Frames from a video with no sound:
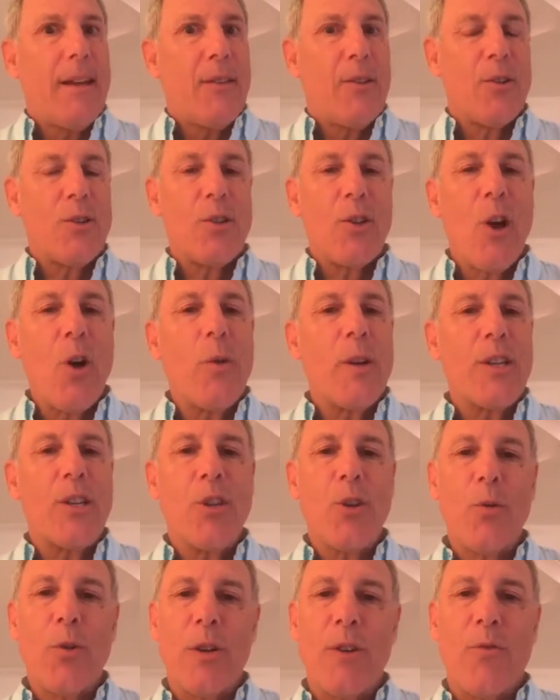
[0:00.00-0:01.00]
There's no
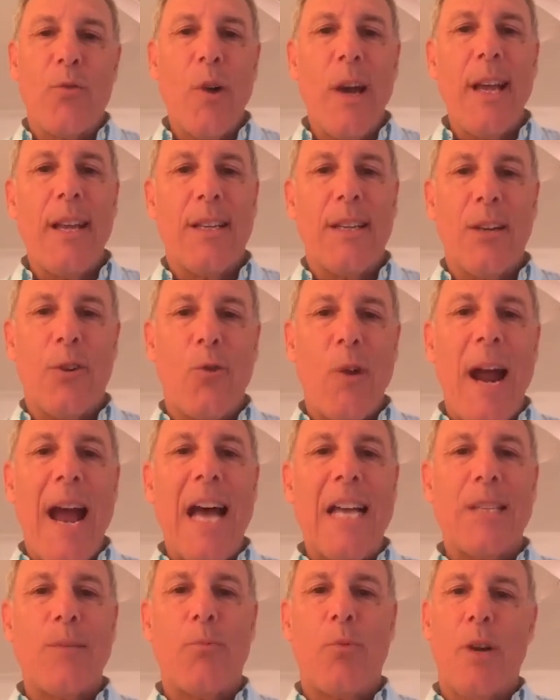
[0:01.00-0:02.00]
intuitive way to
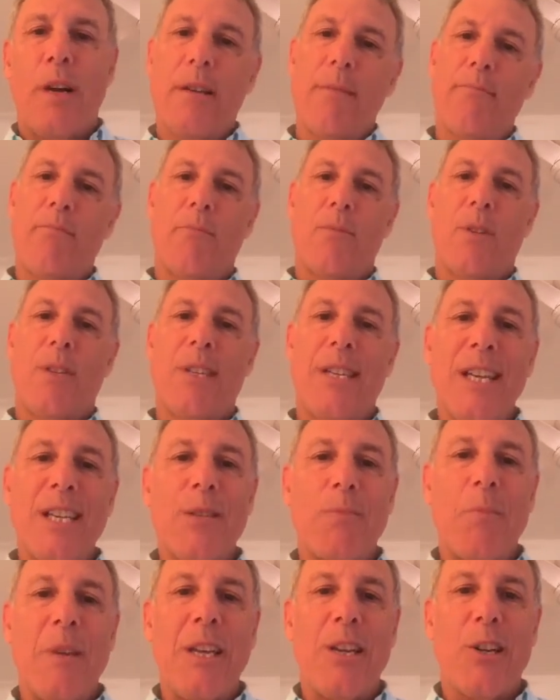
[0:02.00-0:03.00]
grasp what
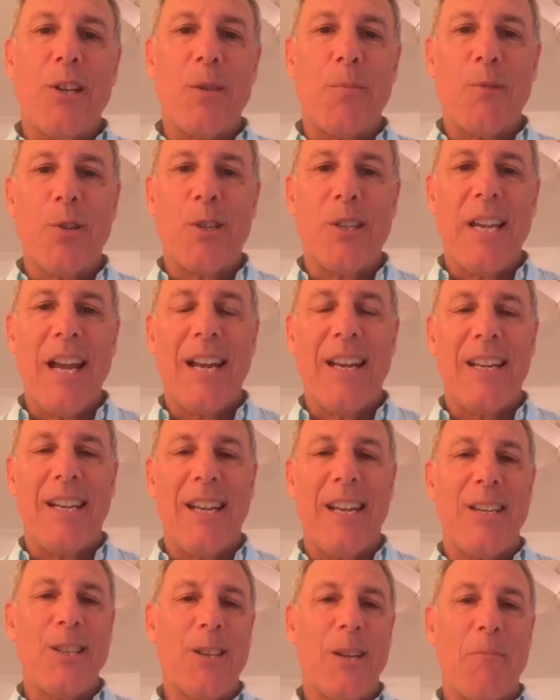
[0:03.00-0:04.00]
6 meters per second
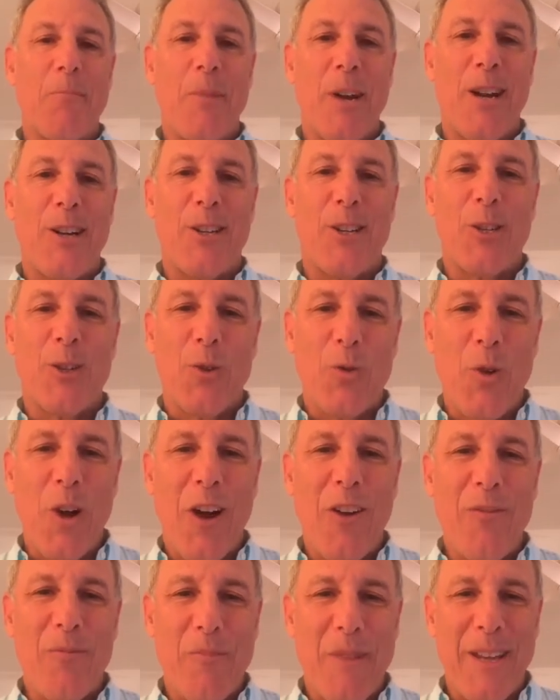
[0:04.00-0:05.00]
is compared to
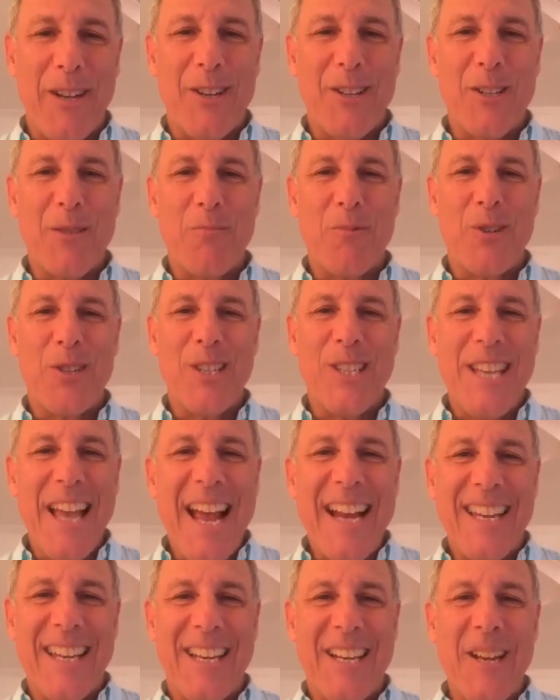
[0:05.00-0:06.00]
12 meters per
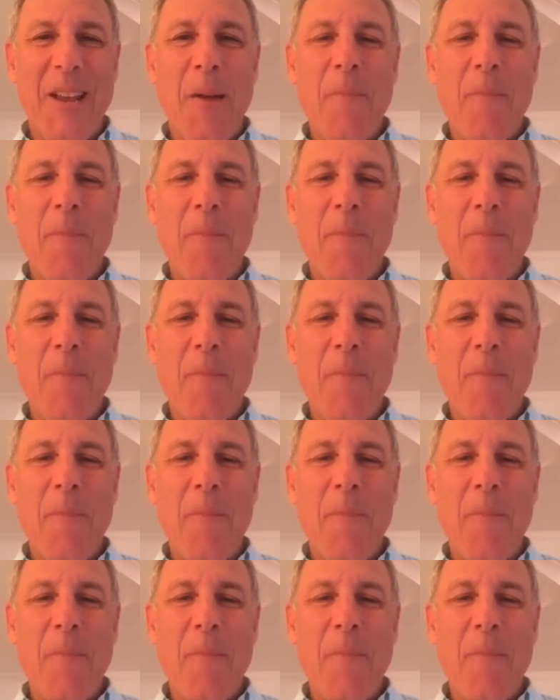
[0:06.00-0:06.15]
second